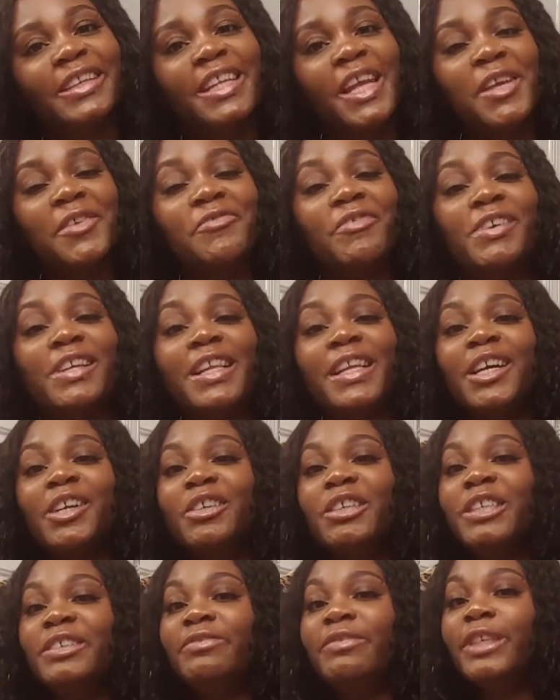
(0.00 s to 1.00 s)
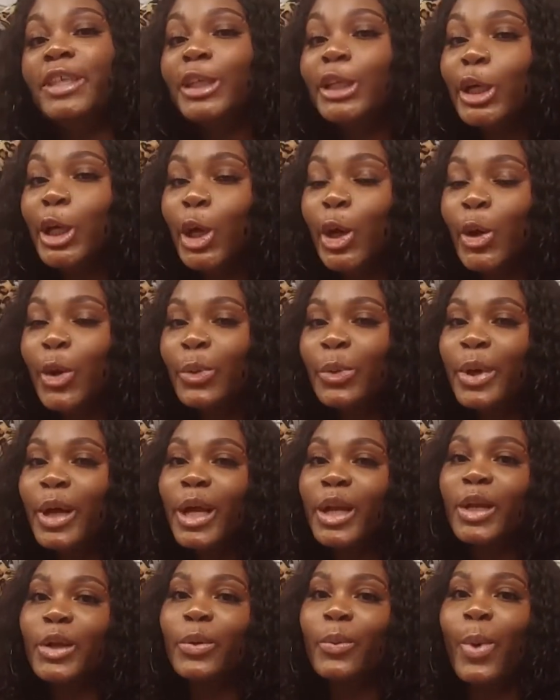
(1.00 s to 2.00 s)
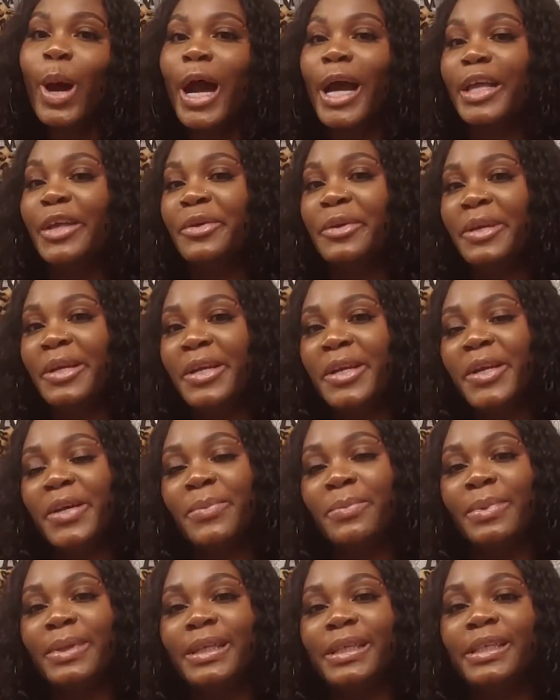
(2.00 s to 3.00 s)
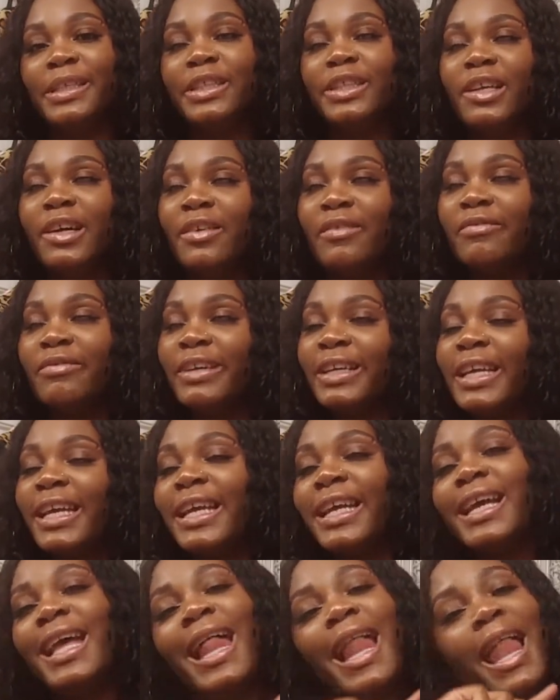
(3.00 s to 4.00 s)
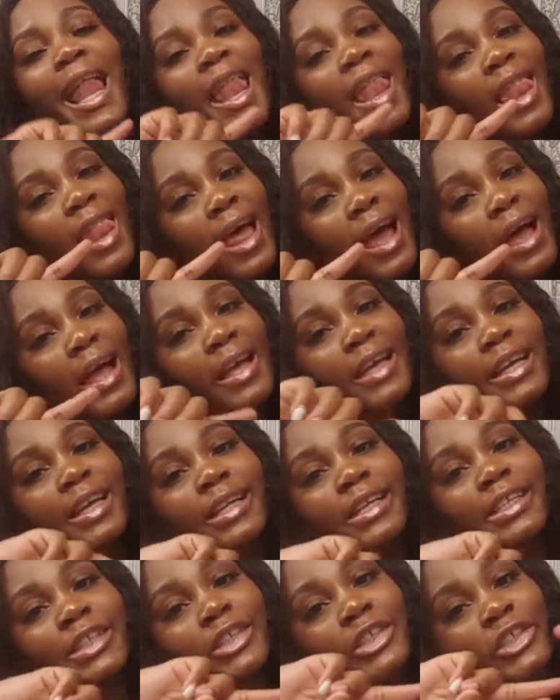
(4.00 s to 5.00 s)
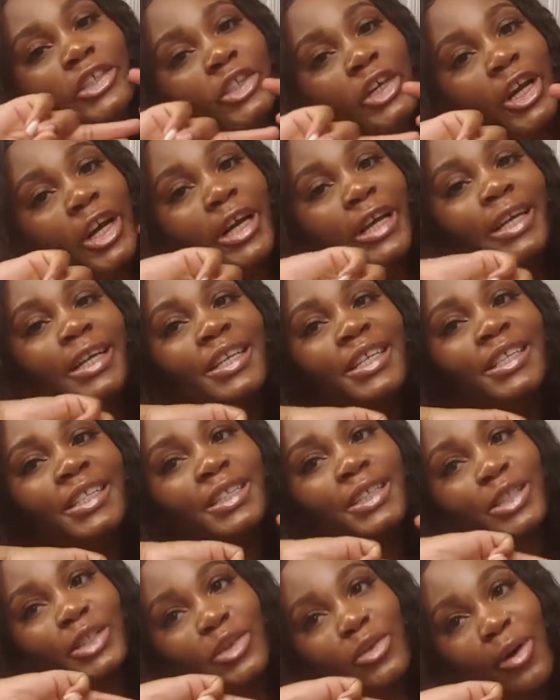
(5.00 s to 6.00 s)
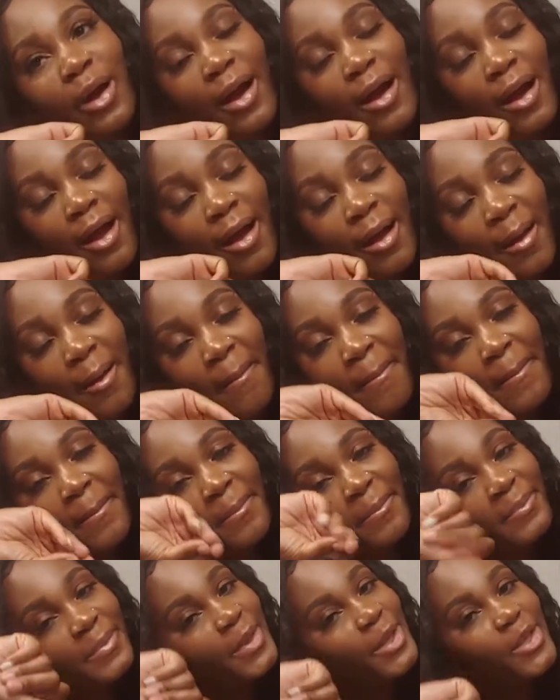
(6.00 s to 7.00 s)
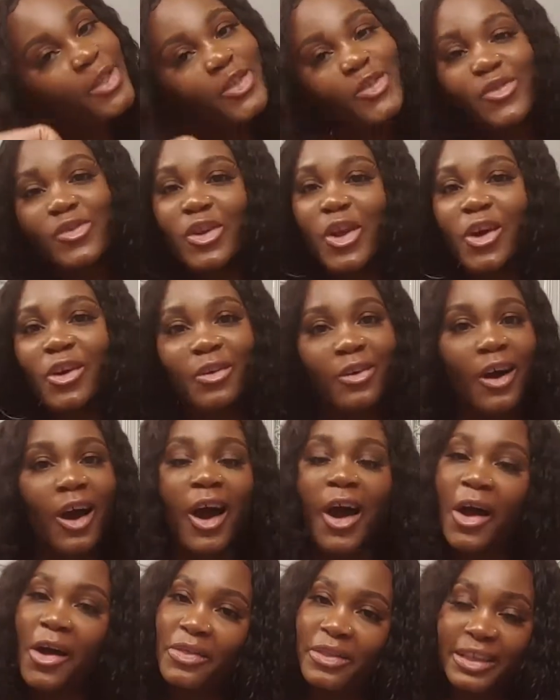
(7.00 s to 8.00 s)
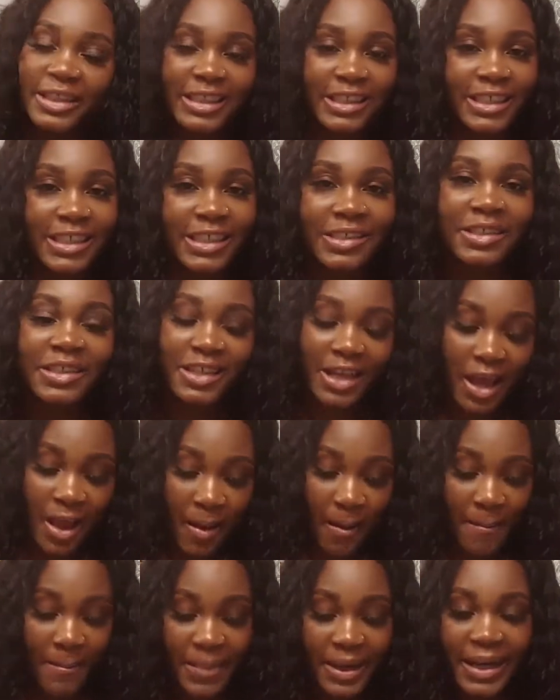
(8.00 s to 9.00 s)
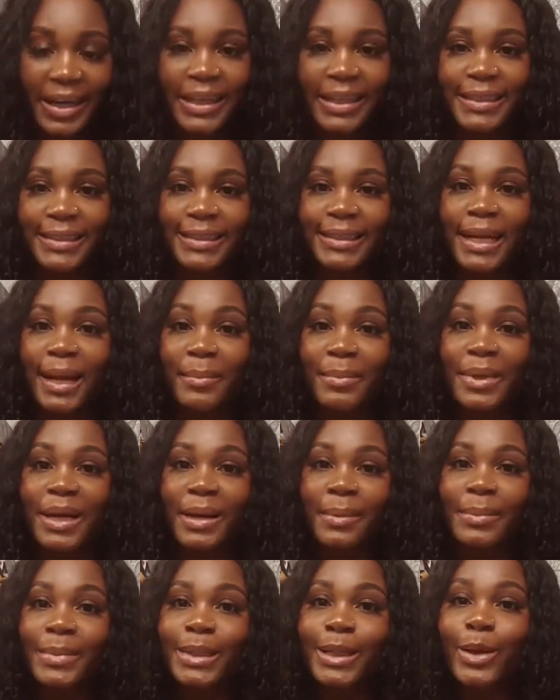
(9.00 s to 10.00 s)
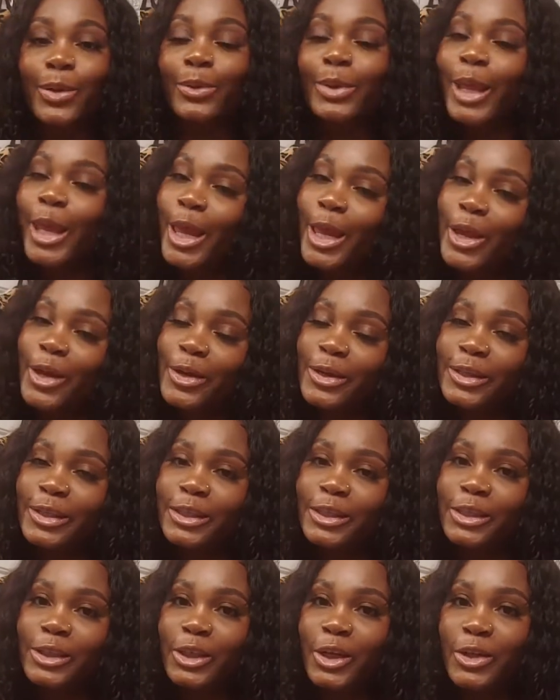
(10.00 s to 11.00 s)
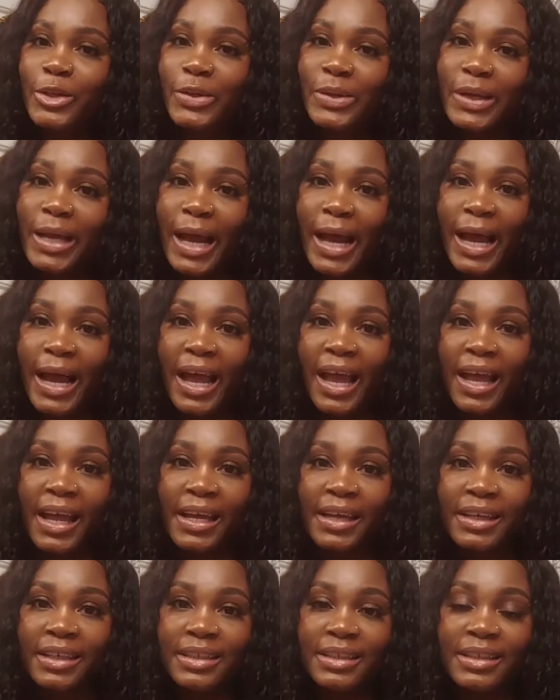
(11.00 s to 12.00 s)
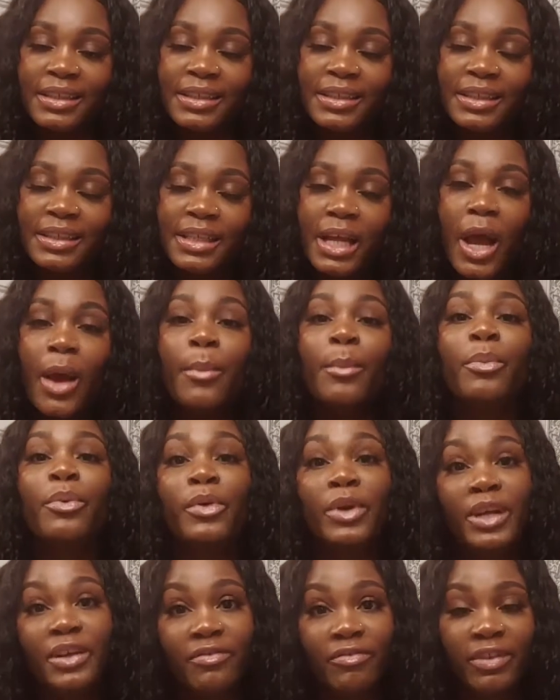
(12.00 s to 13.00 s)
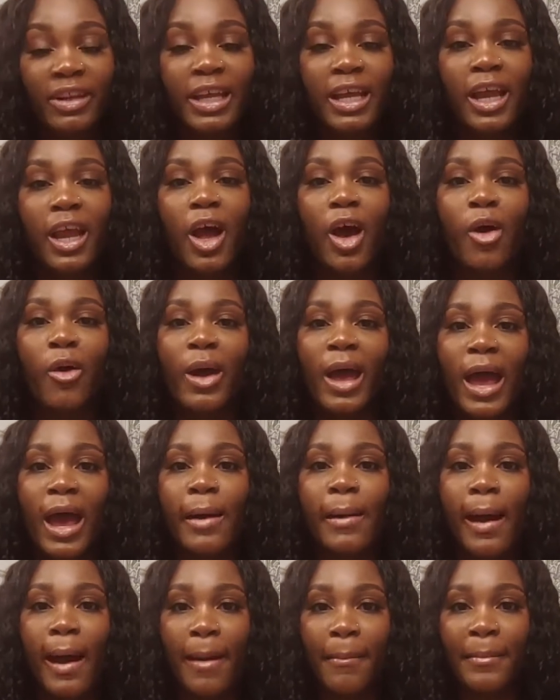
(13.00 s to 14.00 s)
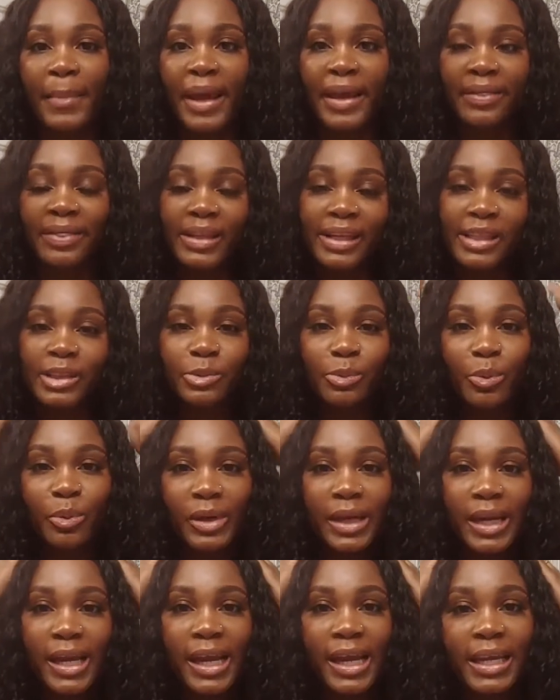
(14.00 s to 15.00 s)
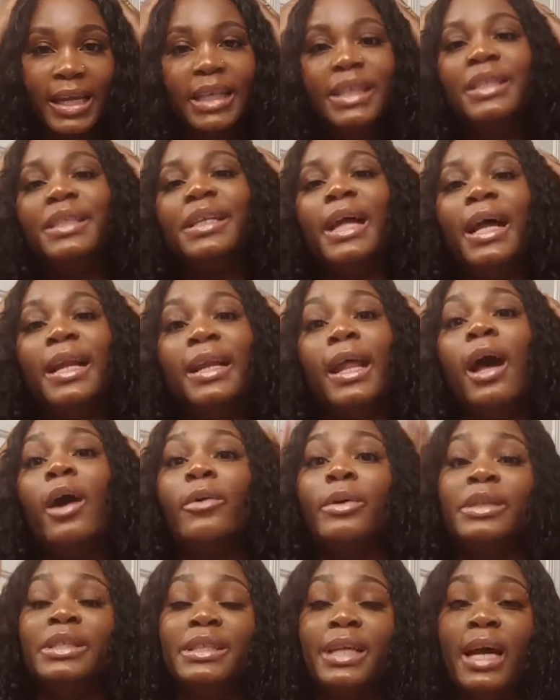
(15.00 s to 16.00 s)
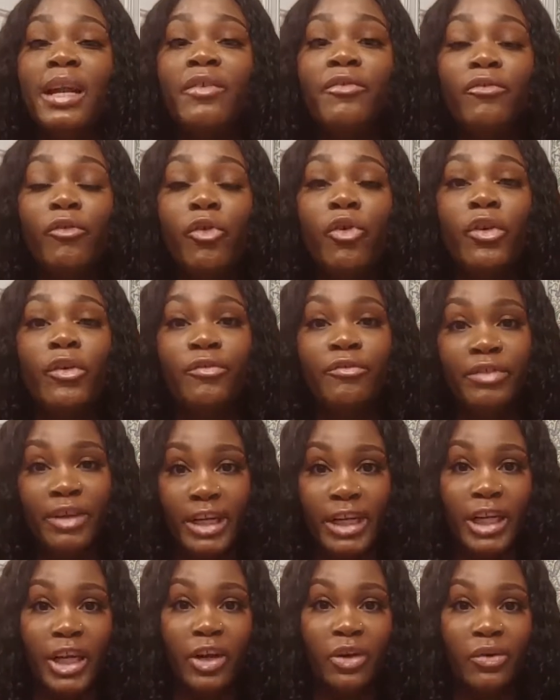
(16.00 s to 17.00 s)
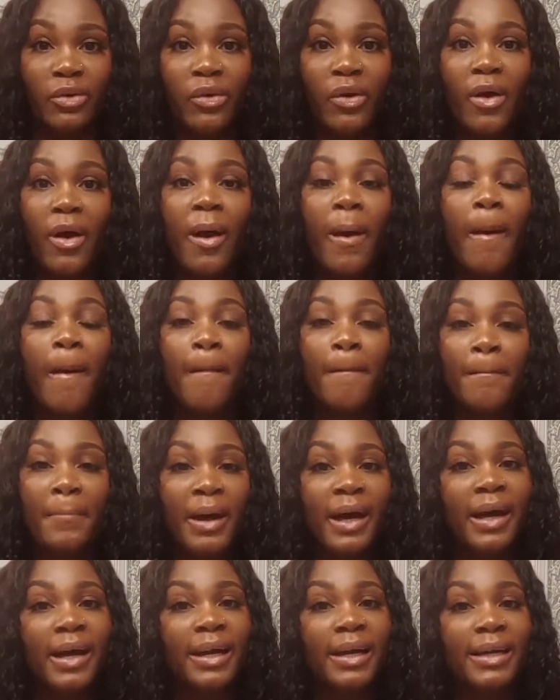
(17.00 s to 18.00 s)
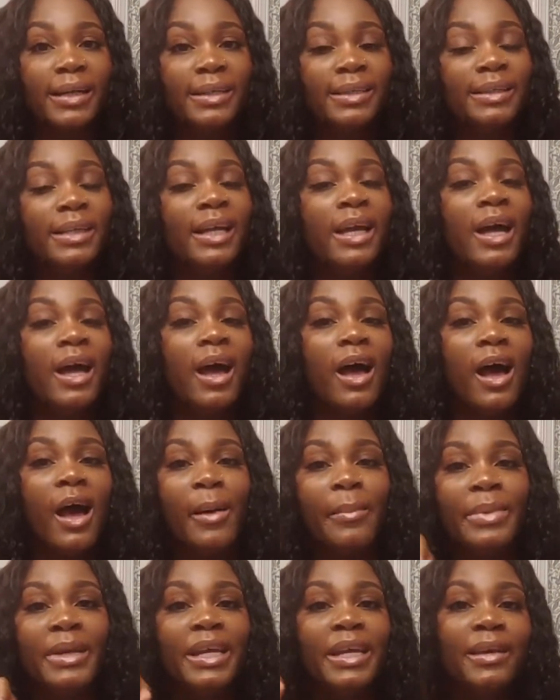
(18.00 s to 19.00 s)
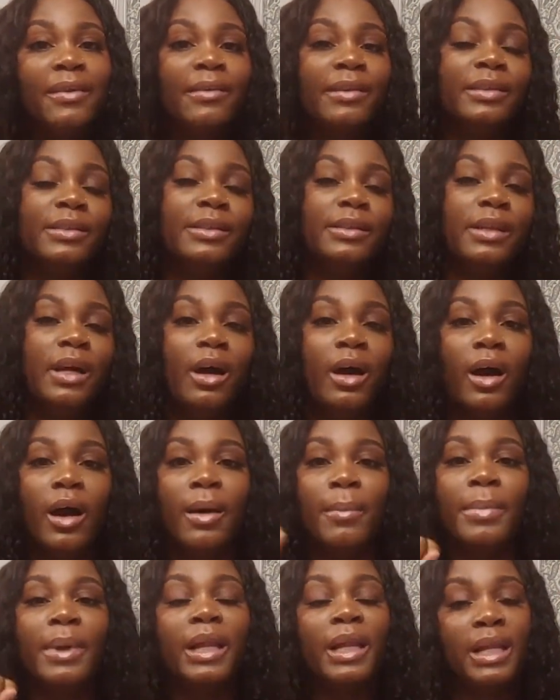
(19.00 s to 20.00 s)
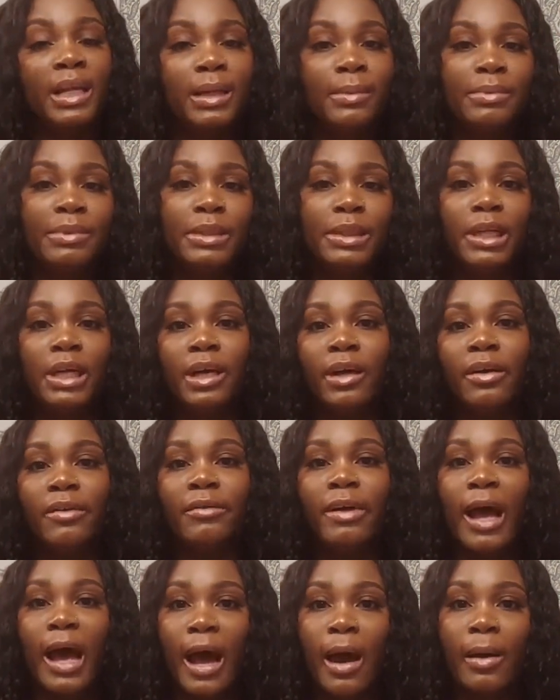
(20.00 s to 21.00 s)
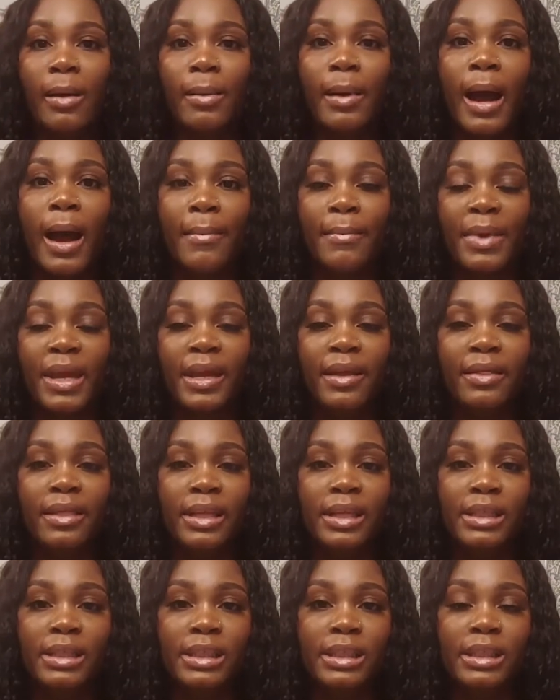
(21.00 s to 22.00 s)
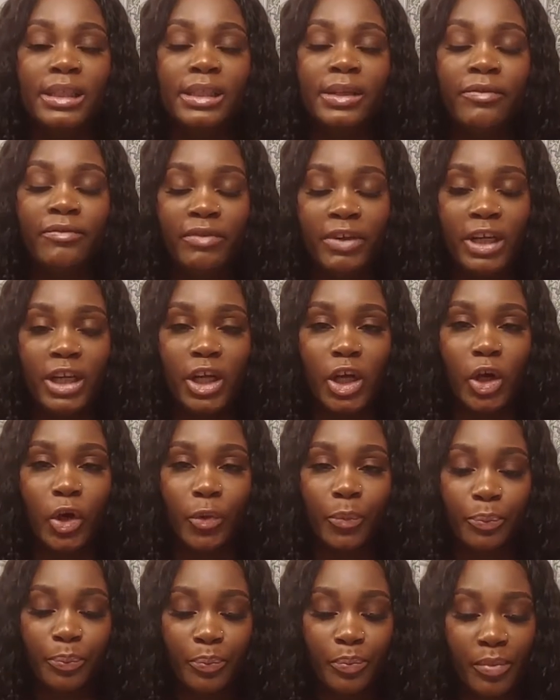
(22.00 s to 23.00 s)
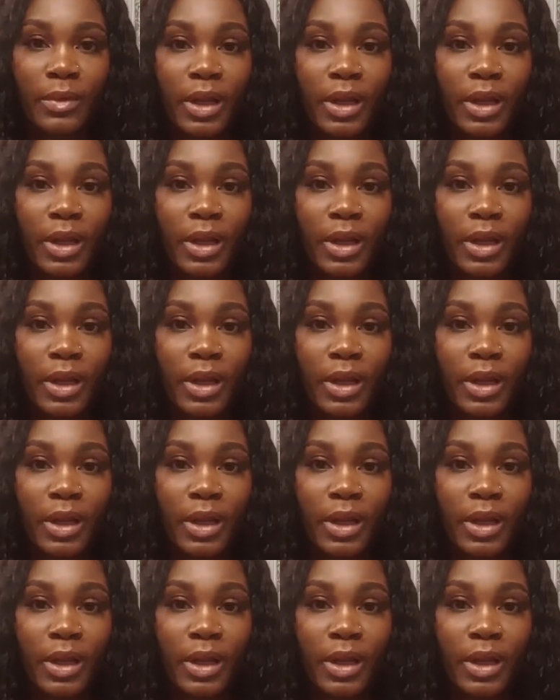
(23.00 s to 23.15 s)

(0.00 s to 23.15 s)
and thank you for clicking on this video. And while you're here, please don't forget like, share, and subscribe. You know, all the gist. But I'm coming on here to show you guys briefly on how I make this wig. It's not a full video, but I'm getting clips of how I made this video.